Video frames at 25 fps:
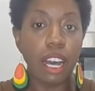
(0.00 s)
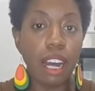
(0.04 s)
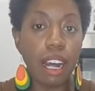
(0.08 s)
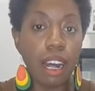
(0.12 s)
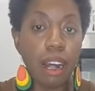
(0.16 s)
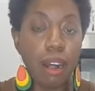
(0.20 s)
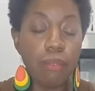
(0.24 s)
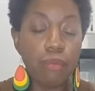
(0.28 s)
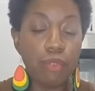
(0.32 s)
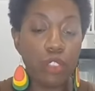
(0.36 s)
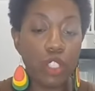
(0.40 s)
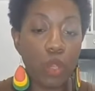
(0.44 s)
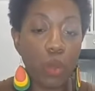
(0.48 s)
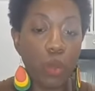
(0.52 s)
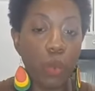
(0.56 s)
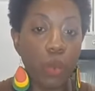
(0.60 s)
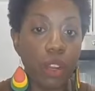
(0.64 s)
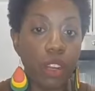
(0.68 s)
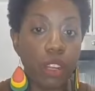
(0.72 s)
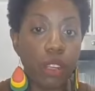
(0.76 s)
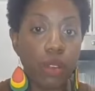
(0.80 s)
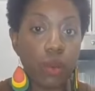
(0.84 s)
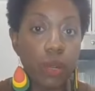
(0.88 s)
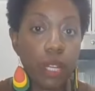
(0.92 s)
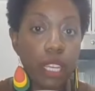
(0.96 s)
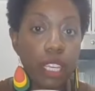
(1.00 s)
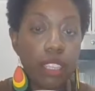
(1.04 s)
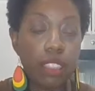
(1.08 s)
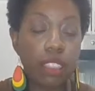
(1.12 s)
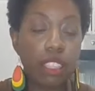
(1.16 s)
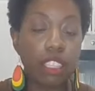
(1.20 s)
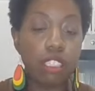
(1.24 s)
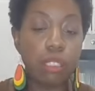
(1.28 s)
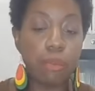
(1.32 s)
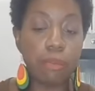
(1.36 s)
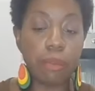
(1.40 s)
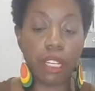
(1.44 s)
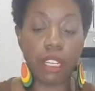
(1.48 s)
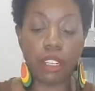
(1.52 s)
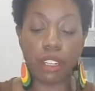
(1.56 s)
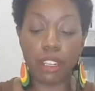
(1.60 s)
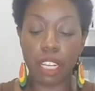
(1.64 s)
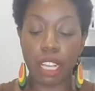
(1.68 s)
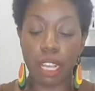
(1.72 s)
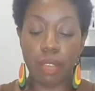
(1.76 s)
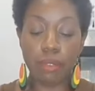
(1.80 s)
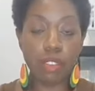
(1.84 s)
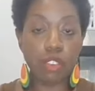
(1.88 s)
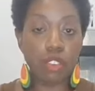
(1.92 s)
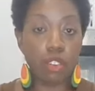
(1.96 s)
I love this butter. And it's a little
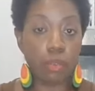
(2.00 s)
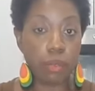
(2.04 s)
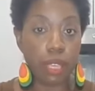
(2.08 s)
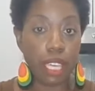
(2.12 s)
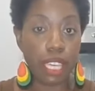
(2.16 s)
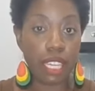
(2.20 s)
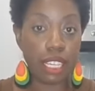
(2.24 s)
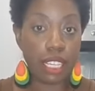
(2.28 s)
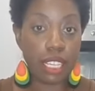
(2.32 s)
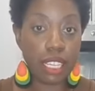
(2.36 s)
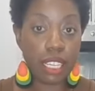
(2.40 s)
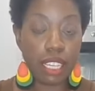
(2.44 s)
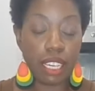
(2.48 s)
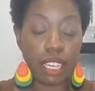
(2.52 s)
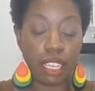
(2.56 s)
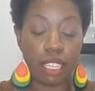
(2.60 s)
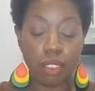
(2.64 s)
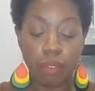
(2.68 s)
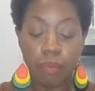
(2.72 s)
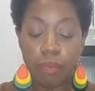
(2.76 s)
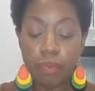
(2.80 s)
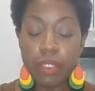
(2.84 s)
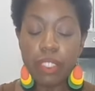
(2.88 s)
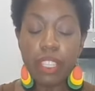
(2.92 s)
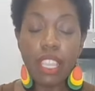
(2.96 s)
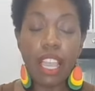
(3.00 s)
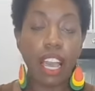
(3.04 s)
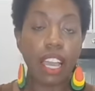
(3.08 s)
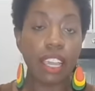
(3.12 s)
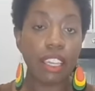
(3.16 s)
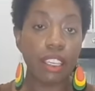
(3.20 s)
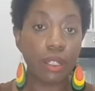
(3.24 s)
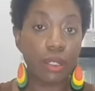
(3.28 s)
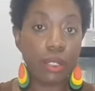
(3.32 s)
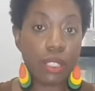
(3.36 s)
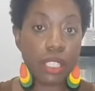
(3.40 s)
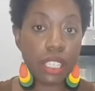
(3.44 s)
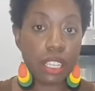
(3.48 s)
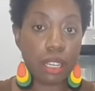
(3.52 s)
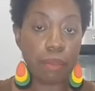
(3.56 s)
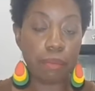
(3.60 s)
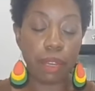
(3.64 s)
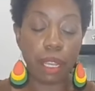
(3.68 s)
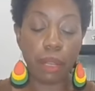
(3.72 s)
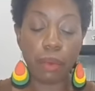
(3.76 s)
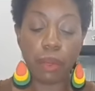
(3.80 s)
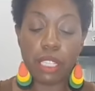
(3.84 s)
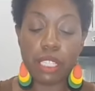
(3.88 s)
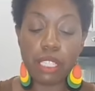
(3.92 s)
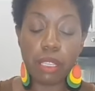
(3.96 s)
bit more difficult to work with because
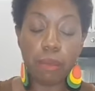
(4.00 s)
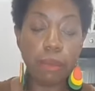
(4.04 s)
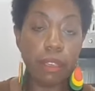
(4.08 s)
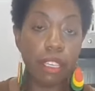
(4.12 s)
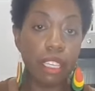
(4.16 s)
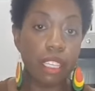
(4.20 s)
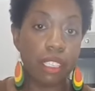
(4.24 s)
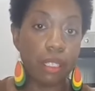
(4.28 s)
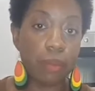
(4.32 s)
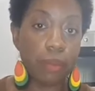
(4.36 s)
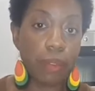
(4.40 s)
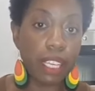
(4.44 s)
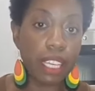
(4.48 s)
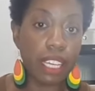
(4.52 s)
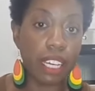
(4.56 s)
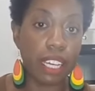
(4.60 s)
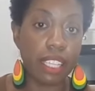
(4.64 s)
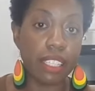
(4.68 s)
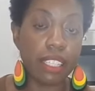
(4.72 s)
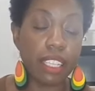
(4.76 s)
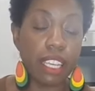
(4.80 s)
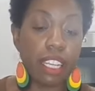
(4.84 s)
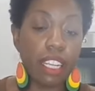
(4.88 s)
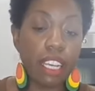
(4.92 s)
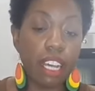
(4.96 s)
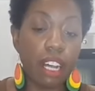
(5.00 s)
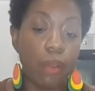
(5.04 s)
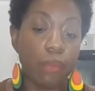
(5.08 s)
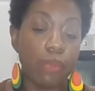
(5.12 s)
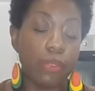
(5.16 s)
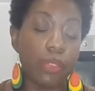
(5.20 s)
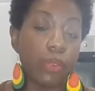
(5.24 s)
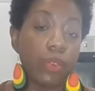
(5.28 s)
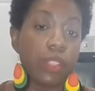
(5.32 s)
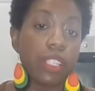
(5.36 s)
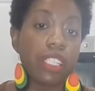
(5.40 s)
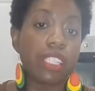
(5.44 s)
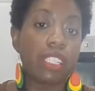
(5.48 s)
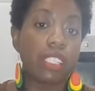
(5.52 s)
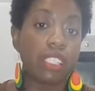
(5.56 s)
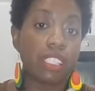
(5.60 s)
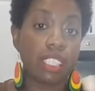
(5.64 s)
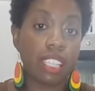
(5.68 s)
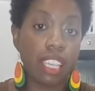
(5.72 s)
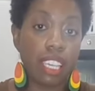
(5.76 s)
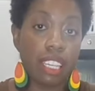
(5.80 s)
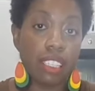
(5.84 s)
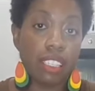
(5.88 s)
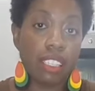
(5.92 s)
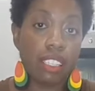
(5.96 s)
it's hard. It's not like a soft butter,
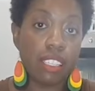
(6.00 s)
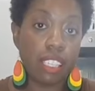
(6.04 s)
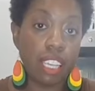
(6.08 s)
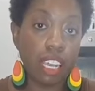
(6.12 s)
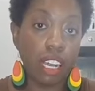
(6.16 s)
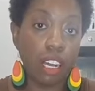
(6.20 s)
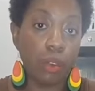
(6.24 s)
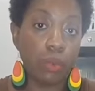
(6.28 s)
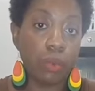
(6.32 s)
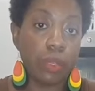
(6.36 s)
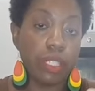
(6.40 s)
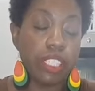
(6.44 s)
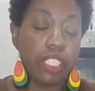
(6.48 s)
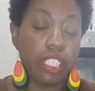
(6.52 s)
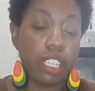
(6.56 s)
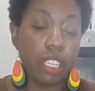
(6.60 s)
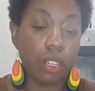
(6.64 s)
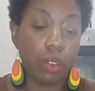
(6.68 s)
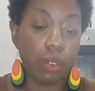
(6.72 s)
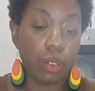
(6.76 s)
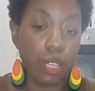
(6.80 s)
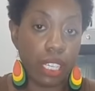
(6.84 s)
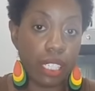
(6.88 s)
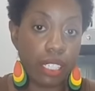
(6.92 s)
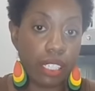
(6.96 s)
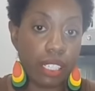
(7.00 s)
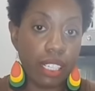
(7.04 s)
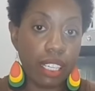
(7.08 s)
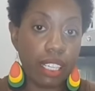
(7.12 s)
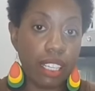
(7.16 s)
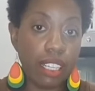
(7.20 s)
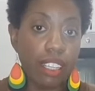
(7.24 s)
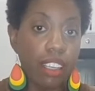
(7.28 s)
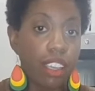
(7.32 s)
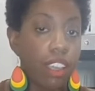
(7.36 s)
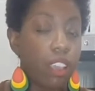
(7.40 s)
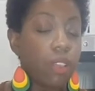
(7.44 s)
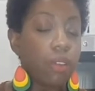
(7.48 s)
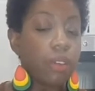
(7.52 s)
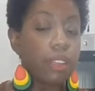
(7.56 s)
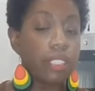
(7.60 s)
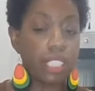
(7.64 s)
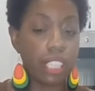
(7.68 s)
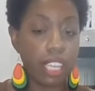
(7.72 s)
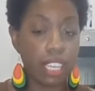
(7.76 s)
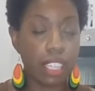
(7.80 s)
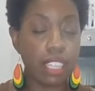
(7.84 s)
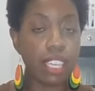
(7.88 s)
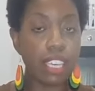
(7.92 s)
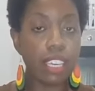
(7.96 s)
but it melts really well.
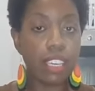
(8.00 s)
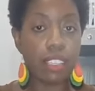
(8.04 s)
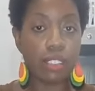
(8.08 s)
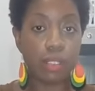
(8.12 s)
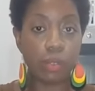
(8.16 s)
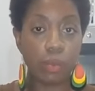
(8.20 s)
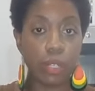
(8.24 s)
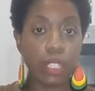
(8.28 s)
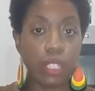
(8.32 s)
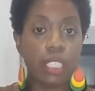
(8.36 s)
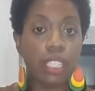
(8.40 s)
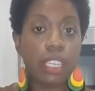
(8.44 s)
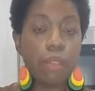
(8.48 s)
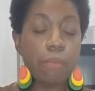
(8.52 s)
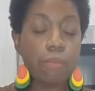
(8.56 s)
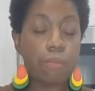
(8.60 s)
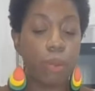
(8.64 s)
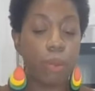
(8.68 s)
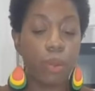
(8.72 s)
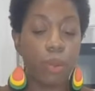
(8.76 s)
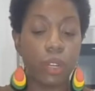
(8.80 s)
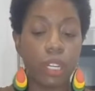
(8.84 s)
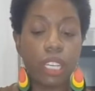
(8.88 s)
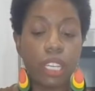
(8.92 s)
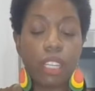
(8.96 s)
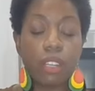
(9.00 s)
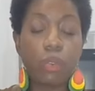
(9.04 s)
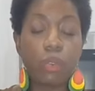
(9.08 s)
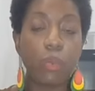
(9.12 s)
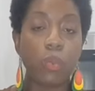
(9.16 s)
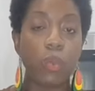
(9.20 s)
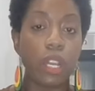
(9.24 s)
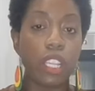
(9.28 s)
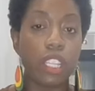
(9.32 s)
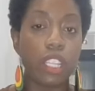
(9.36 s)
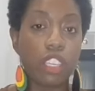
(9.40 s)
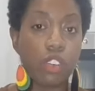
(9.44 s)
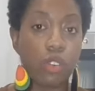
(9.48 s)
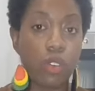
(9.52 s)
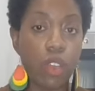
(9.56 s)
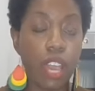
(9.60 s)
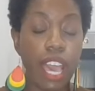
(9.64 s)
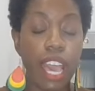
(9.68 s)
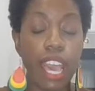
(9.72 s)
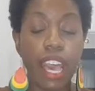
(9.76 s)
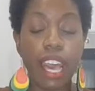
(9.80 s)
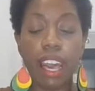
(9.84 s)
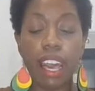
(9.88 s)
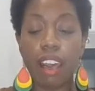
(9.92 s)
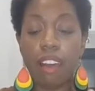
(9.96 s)
And I love this butter because